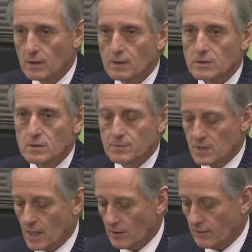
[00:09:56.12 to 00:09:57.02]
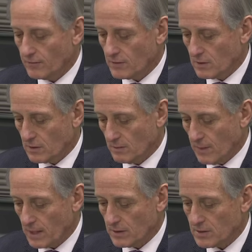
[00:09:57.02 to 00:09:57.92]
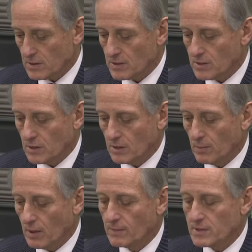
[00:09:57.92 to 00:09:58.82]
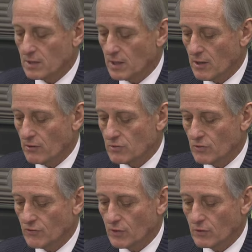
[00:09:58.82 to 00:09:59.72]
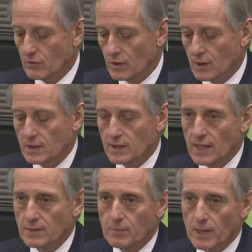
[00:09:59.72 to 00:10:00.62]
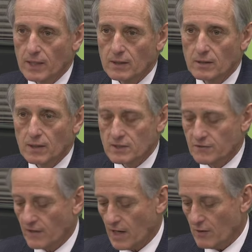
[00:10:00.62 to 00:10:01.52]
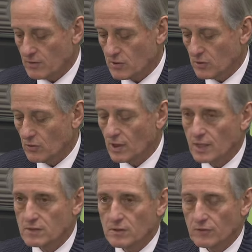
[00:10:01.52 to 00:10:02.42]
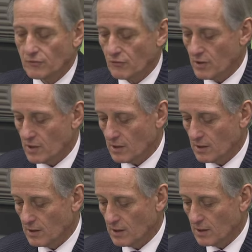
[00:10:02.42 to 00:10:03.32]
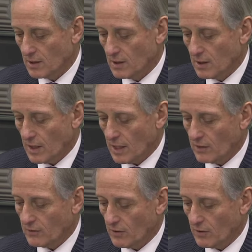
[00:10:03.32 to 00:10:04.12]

The substantive matters considered by Mr. Heron's review date back as far as 2003, and to